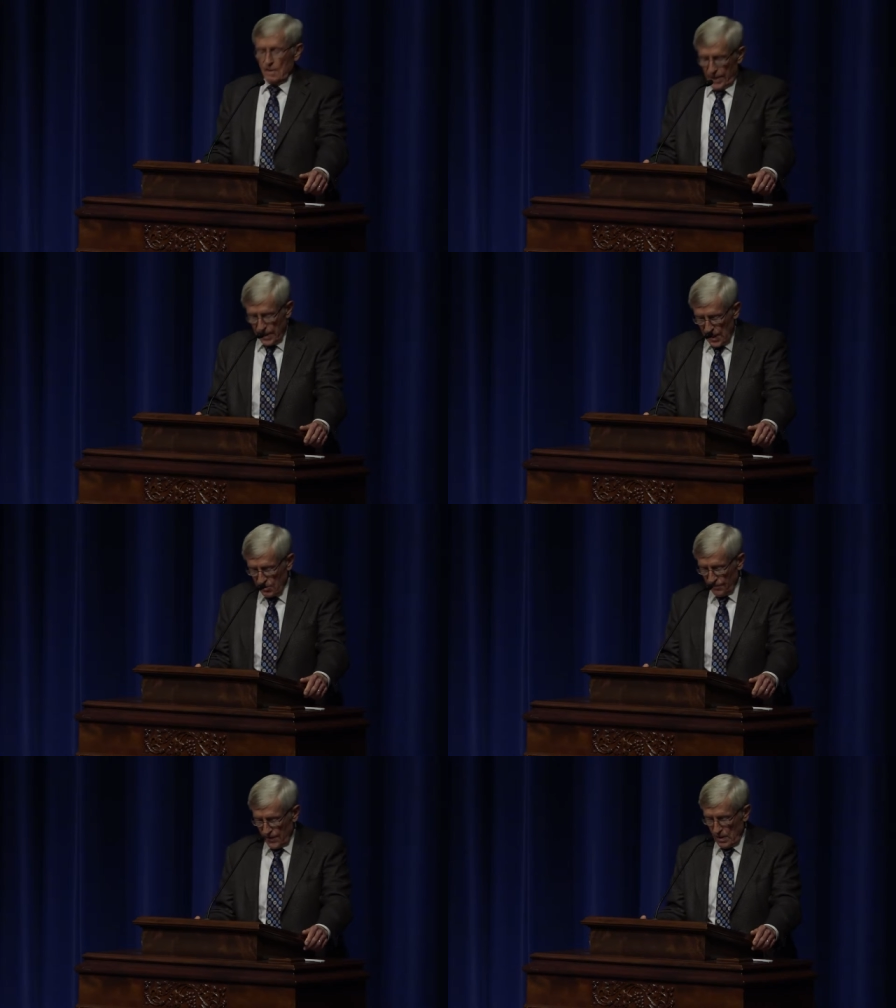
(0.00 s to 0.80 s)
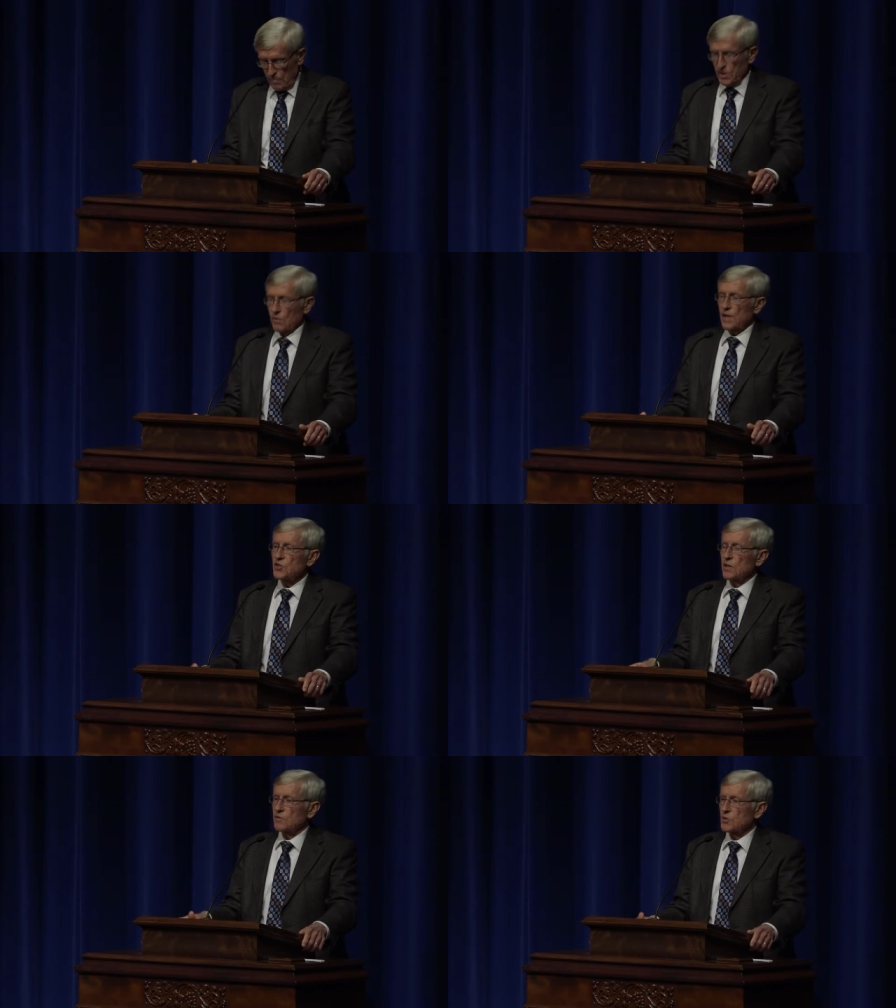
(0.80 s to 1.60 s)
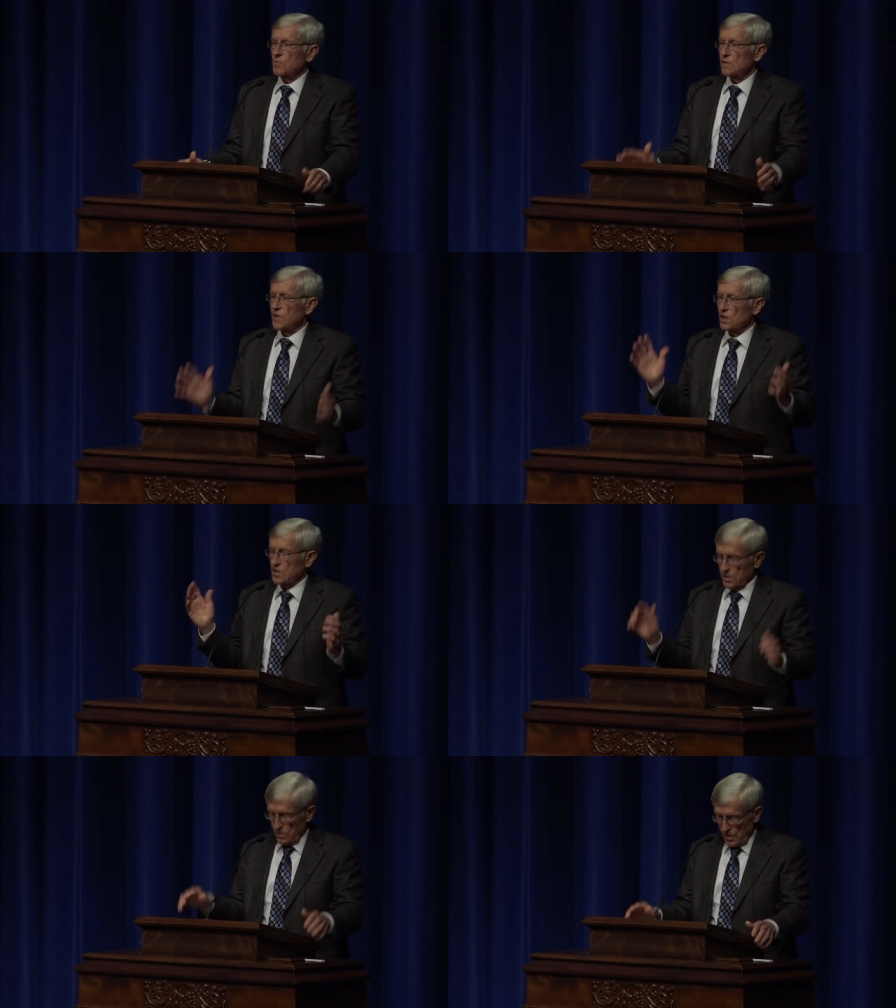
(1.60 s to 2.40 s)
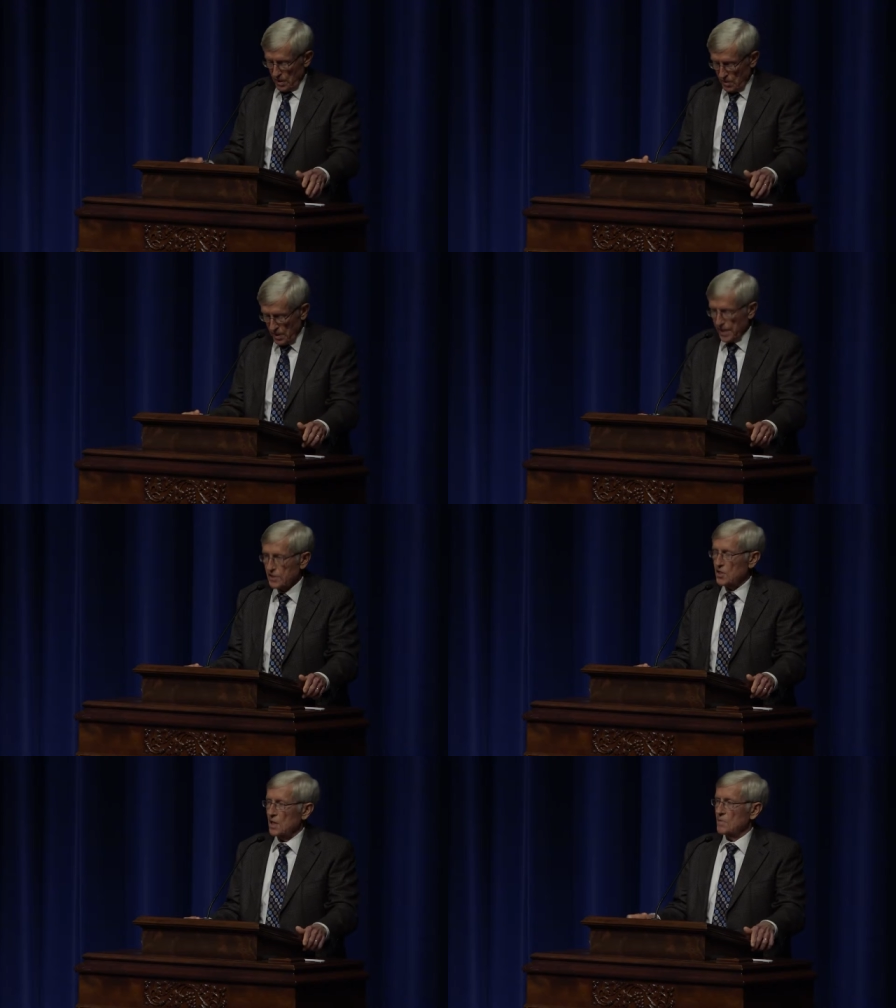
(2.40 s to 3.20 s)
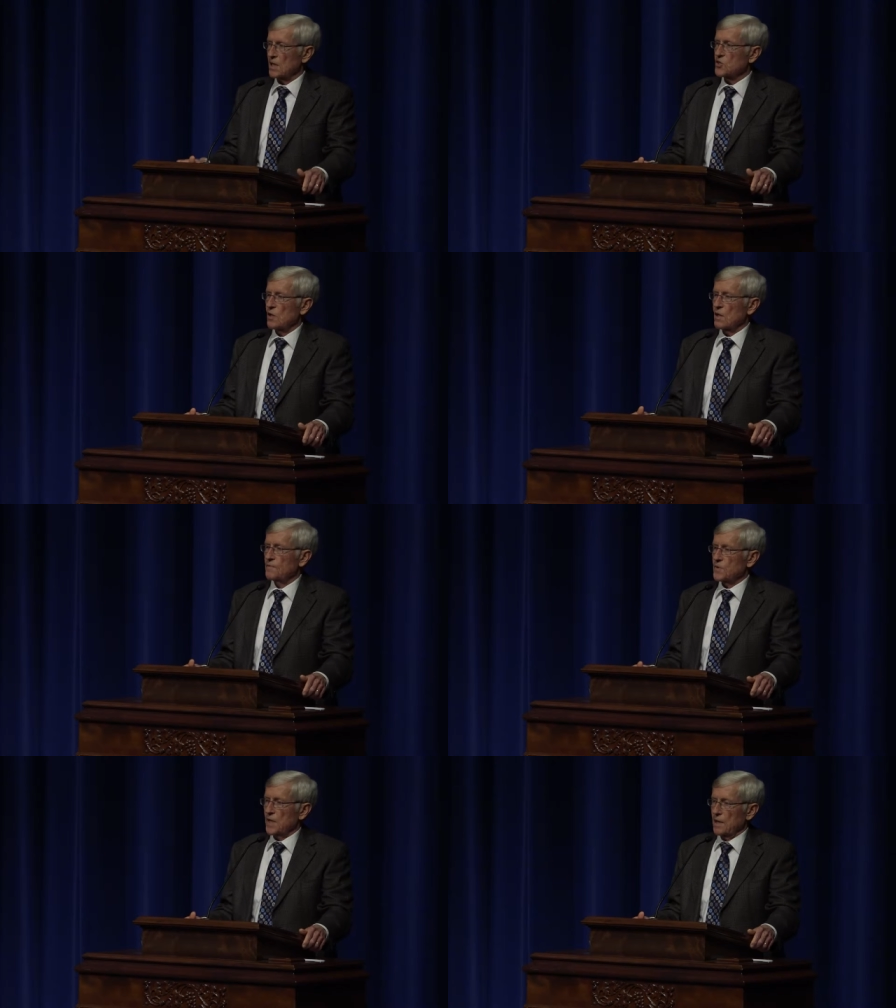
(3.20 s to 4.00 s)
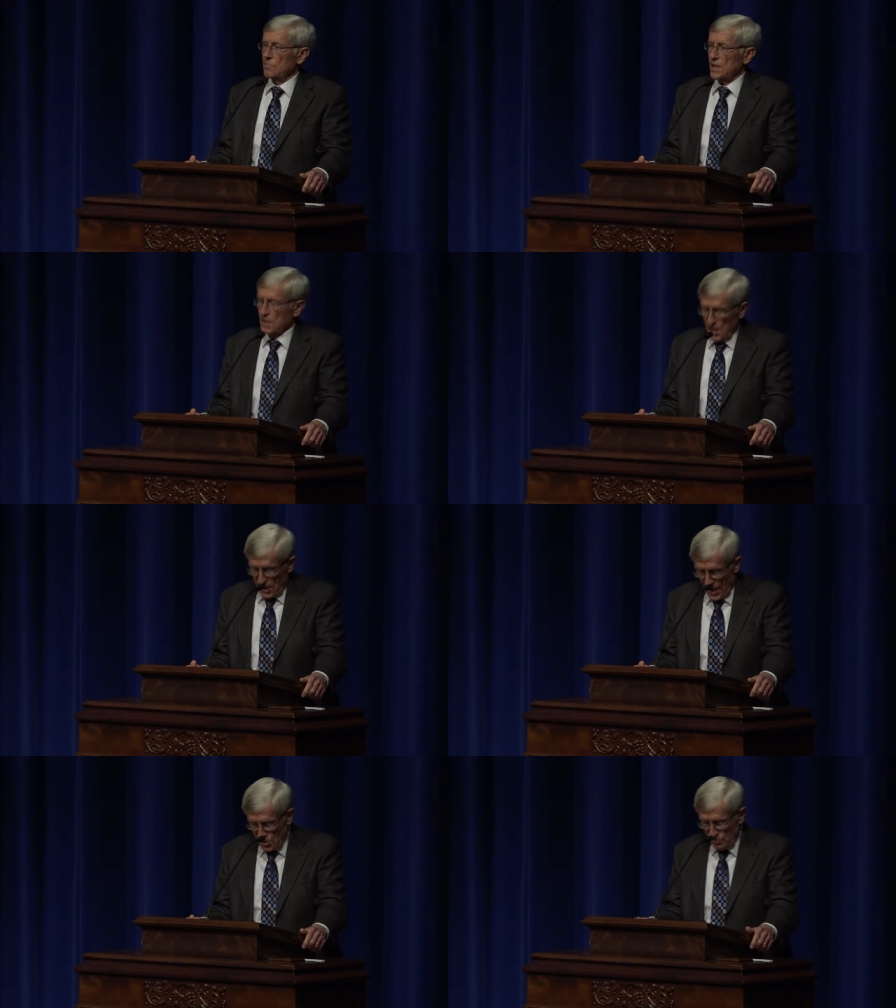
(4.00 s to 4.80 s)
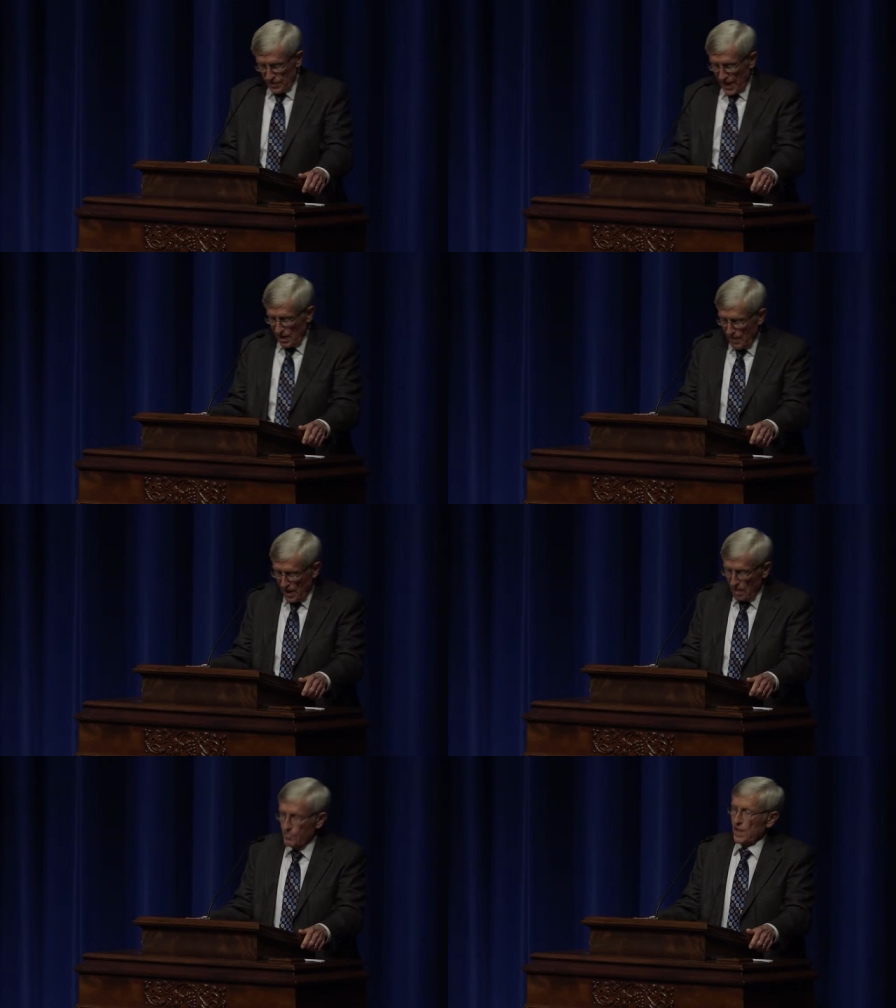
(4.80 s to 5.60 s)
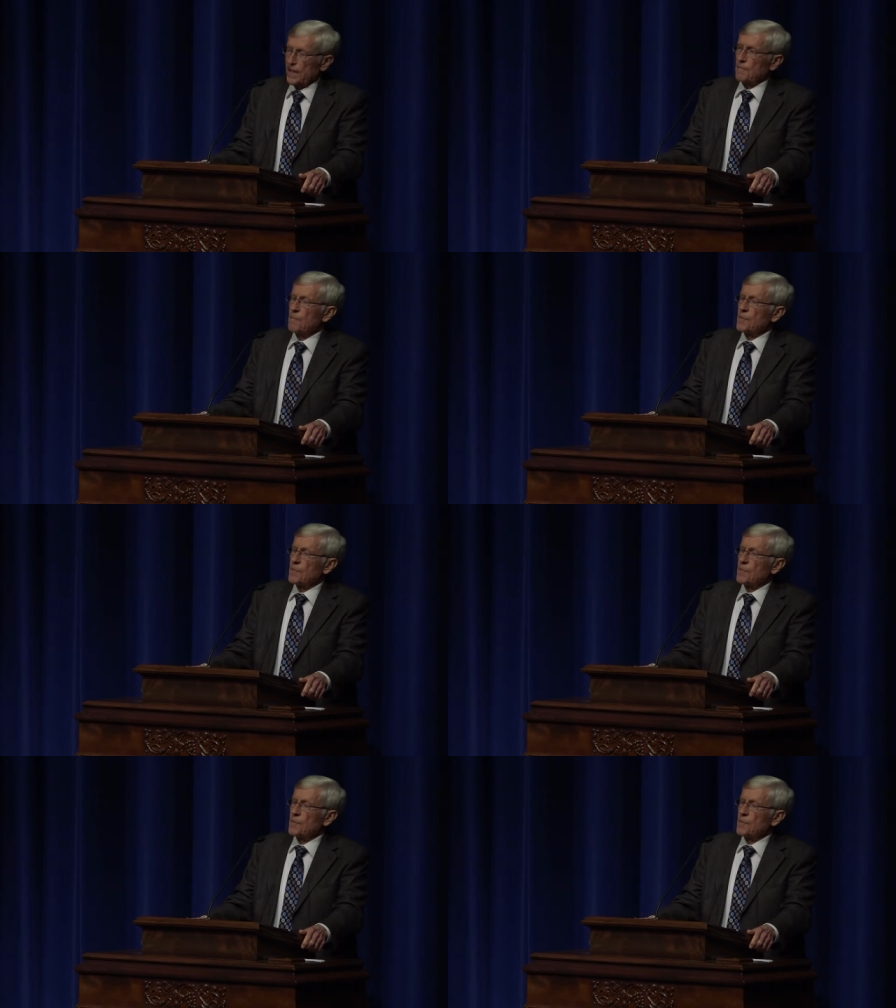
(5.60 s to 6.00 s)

he got the farm, and the rest of us moved on to do other things, and I'm not sorry for that. But that's kind of my upbringing.